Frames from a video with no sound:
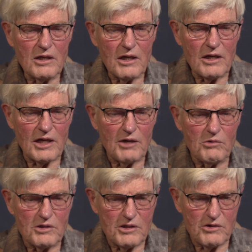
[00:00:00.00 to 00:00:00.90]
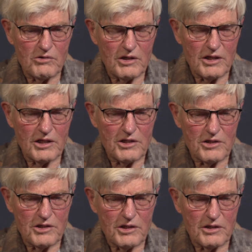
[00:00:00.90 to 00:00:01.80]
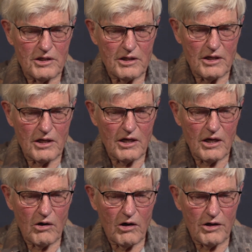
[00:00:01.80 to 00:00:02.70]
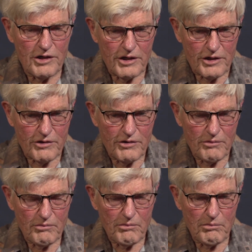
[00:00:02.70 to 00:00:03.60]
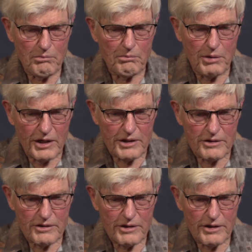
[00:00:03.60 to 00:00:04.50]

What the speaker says: and I was the drilling engineer on it, but